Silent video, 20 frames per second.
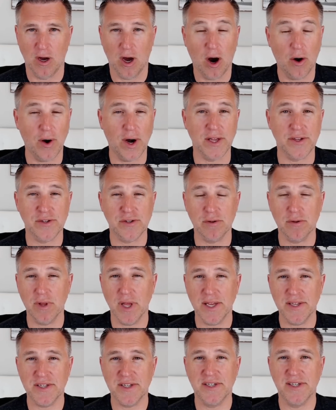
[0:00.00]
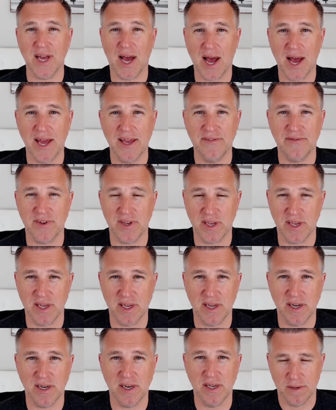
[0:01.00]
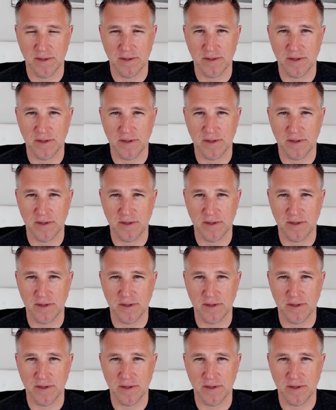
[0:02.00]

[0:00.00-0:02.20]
All right, so let's dive in